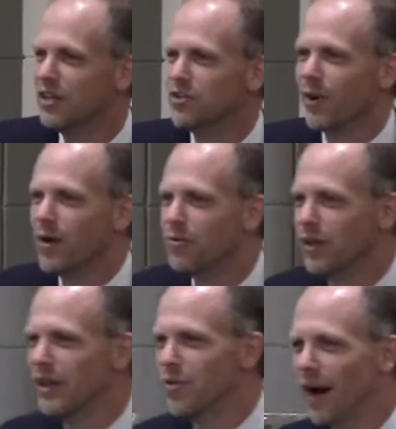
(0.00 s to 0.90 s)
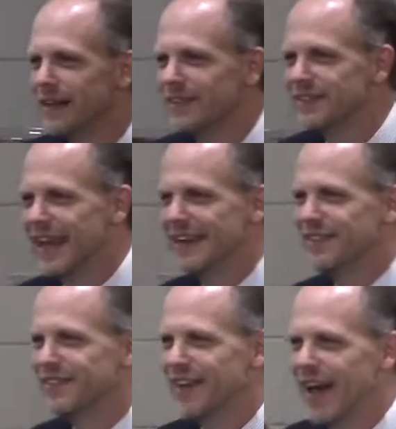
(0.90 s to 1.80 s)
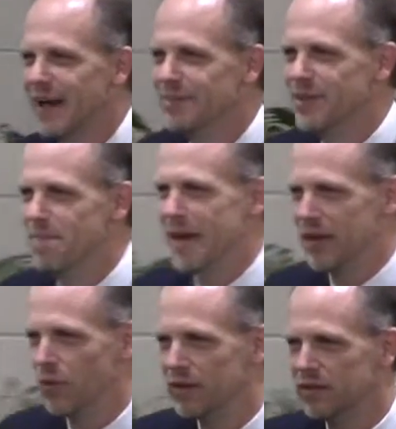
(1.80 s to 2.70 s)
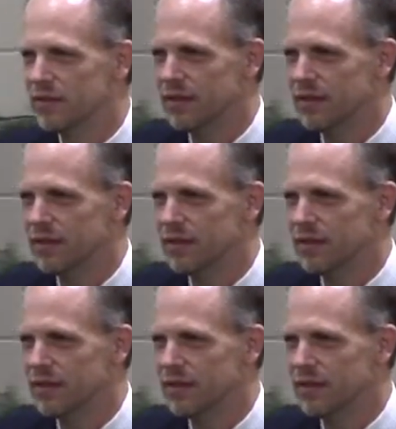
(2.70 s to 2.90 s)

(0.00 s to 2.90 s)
do I really want to take the time to make one?